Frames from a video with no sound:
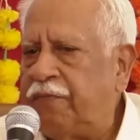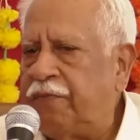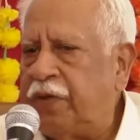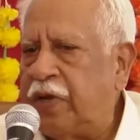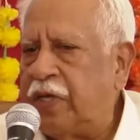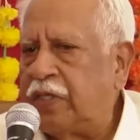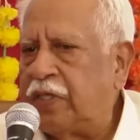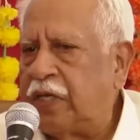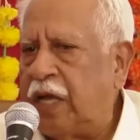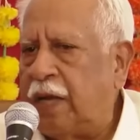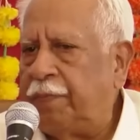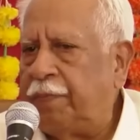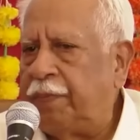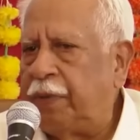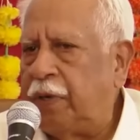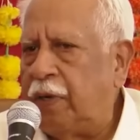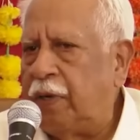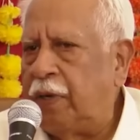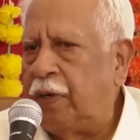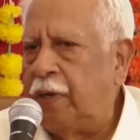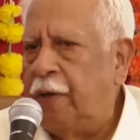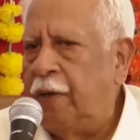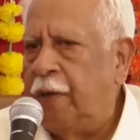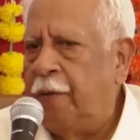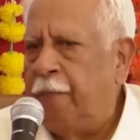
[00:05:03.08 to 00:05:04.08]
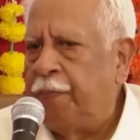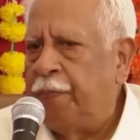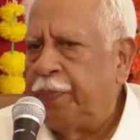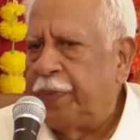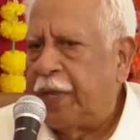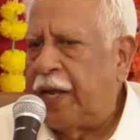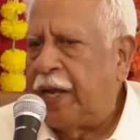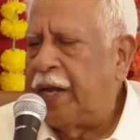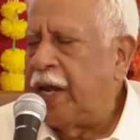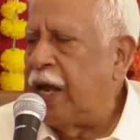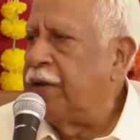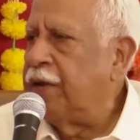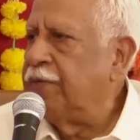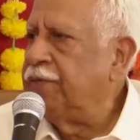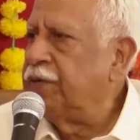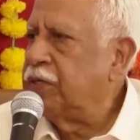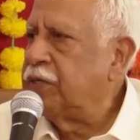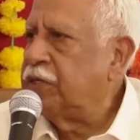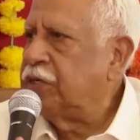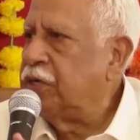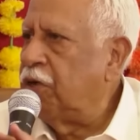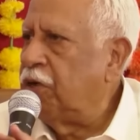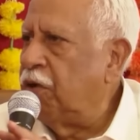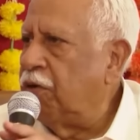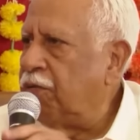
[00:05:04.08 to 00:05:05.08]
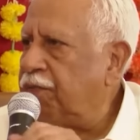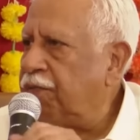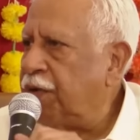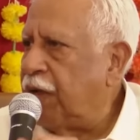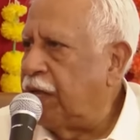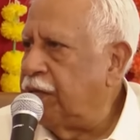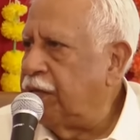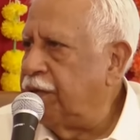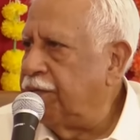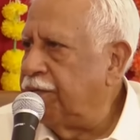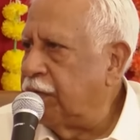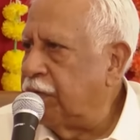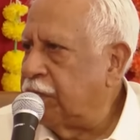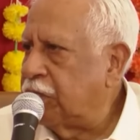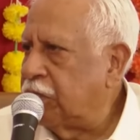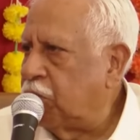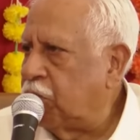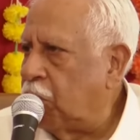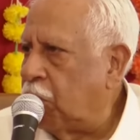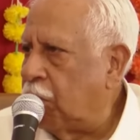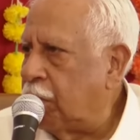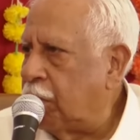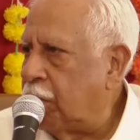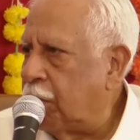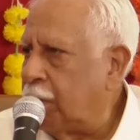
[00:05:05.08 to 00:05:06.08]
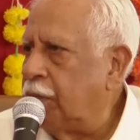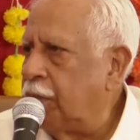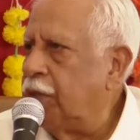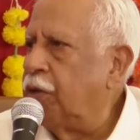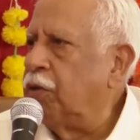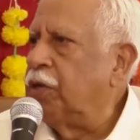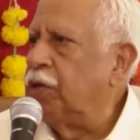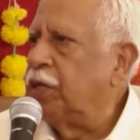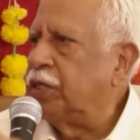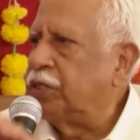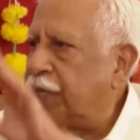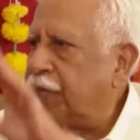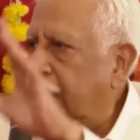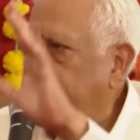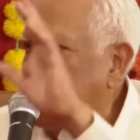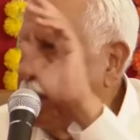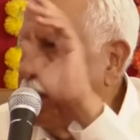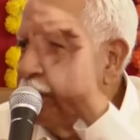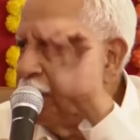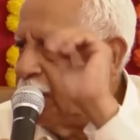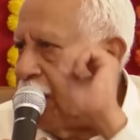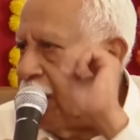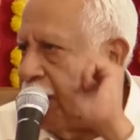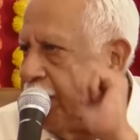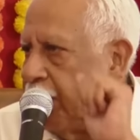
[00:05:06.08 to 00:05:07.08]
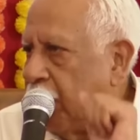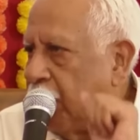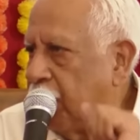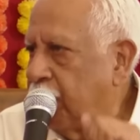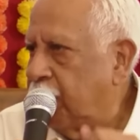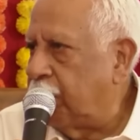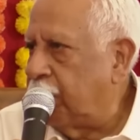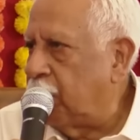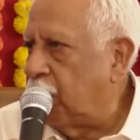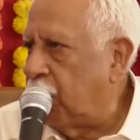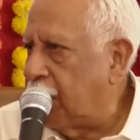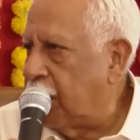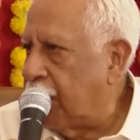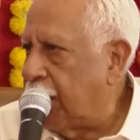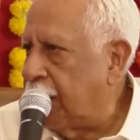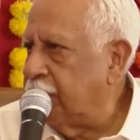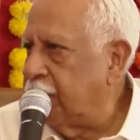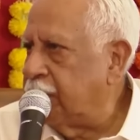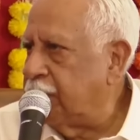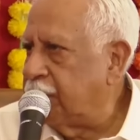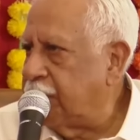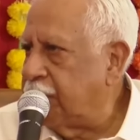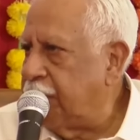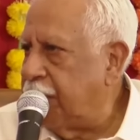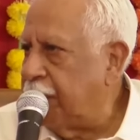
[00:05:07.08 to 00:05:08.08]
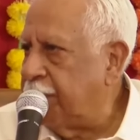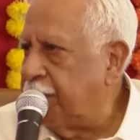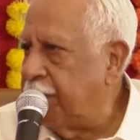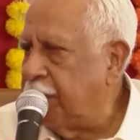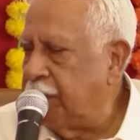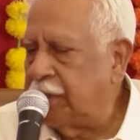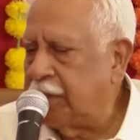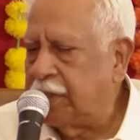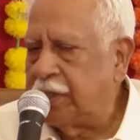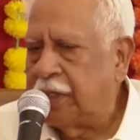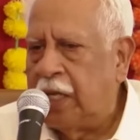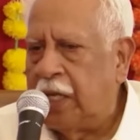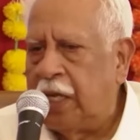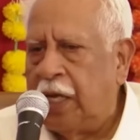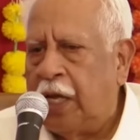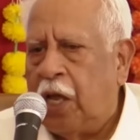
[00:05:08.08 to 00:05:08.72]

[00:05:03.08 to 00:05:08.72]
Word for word: for example, an anniversary of Vladivostok, you know, the Chinese came out with all kinds of statements.